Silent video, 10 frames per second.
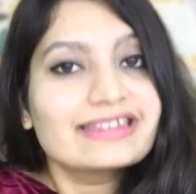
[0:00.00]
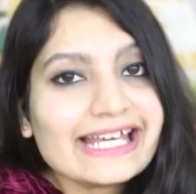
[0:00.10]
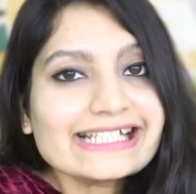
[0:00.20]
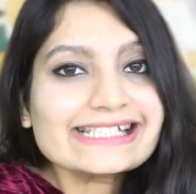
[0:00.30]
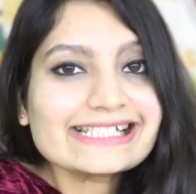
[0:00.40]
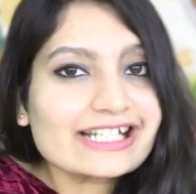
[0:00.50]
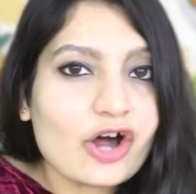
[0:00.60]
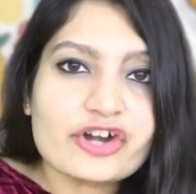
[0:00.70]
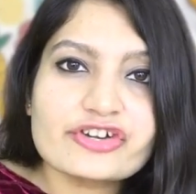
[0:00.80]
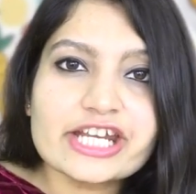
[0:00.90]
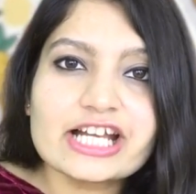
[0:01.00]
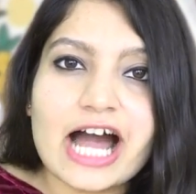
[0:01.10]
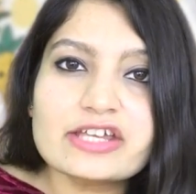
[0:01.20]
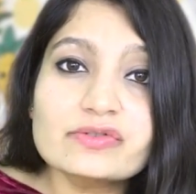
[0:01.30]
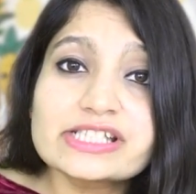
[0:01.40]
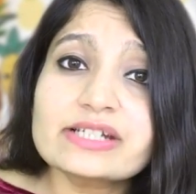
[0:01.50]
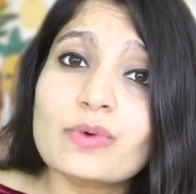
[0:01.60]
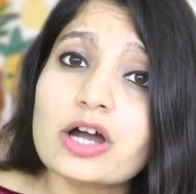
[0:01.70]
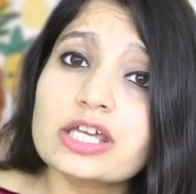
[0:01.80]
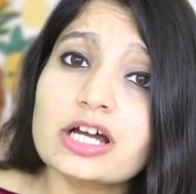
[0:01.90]
This is an ordinary guy you would see
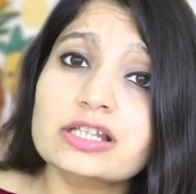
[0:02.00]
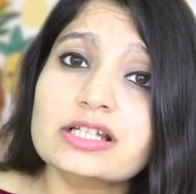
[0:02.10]
walking on the